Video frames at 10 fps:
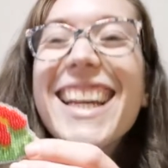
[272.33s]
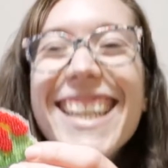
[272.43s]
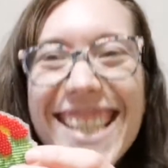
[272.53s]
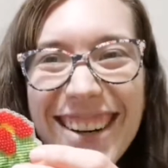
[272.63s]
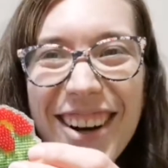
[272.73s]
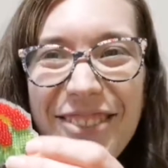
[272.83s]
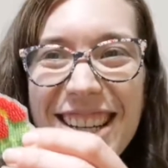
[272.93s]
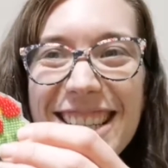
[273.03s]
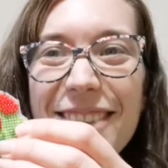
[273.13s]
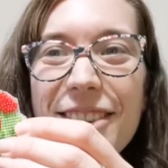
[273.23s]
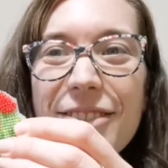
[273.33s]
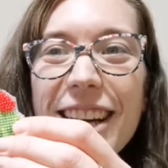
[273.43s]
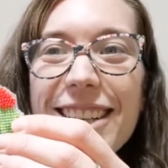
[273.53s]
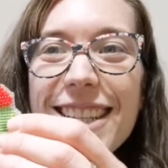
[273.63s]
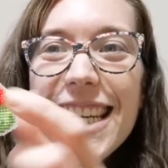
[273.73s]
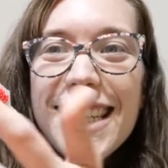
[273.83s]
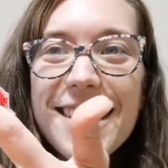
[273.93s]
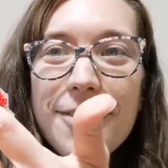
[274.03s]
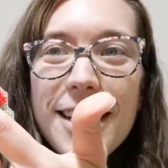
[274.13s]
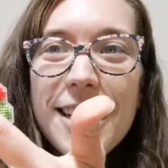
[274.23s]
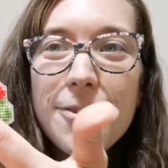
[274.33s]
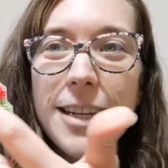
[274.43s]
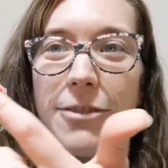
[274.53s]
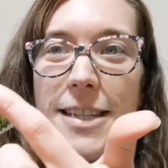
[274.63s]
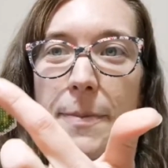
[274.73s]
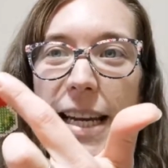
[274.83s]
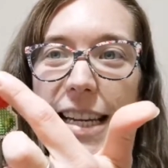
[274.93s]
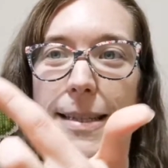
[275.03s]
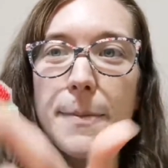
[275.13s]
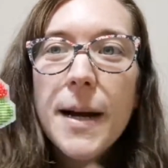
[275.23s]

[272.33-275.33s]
So I've ended up with loads of these lovely red beads,